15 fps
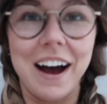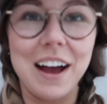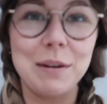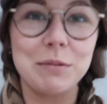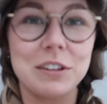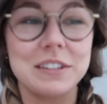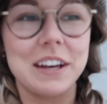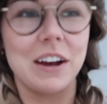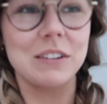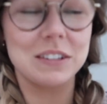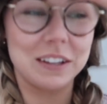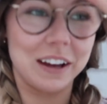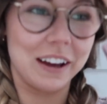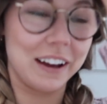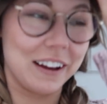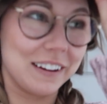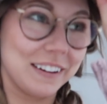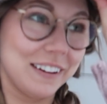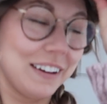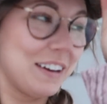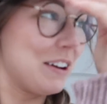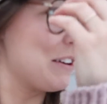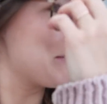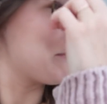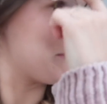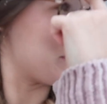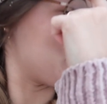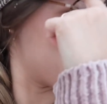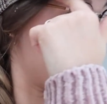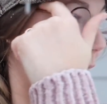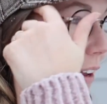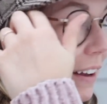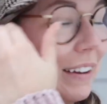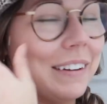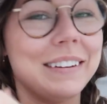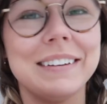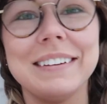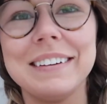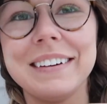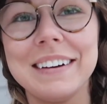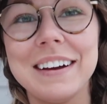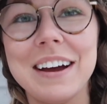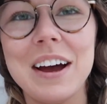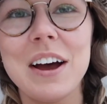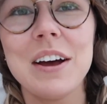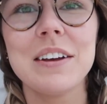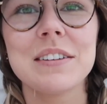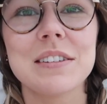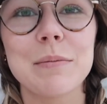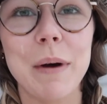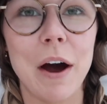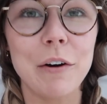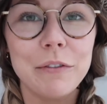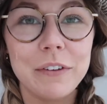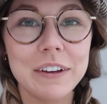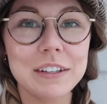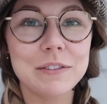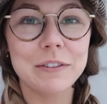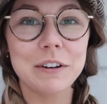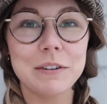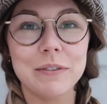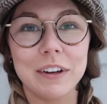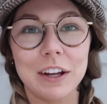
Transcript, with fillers: I am just outside filming some outfits for a